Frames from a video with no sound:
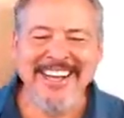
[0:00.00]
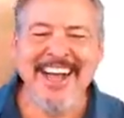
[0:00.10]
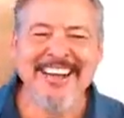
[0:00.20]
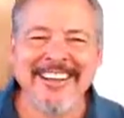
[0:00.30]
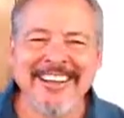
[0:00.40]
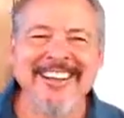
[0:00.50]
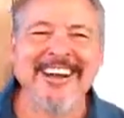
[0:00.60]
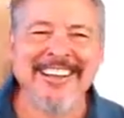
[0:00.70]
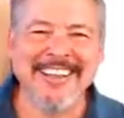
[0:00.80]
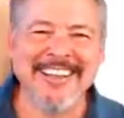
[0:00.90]

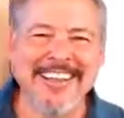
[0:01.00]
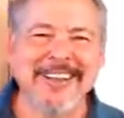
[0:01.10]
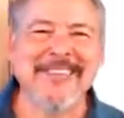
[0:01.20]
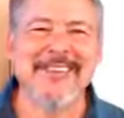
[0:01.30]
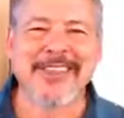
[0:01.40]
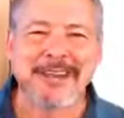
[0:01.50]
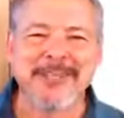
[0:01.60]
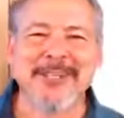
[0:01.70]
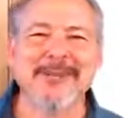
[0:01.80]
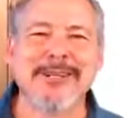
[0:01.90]
o'clock interview that I was
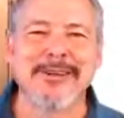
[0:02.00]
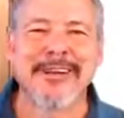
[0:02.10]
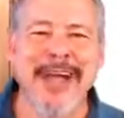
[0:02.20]
supposed to be doing.